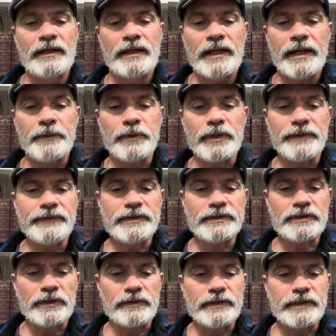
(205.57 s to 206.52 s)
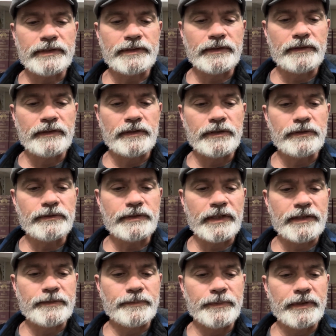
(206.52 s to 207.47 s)
And we're even told this in the New
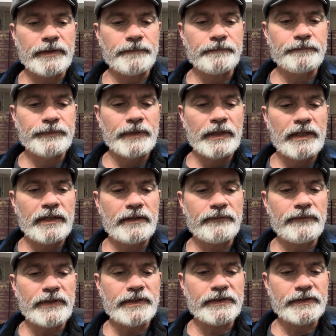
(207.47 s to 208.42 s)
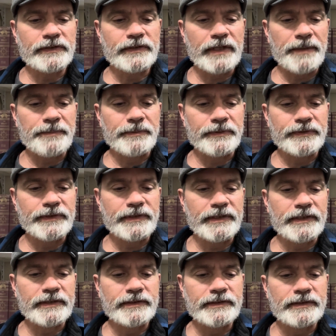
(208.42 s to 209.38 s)
Testament in Ephesians chapter
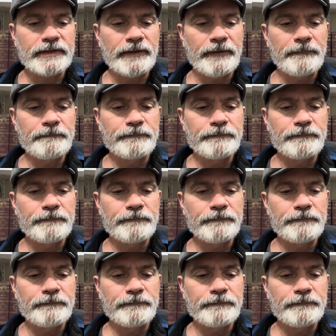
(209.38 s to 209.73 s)
6.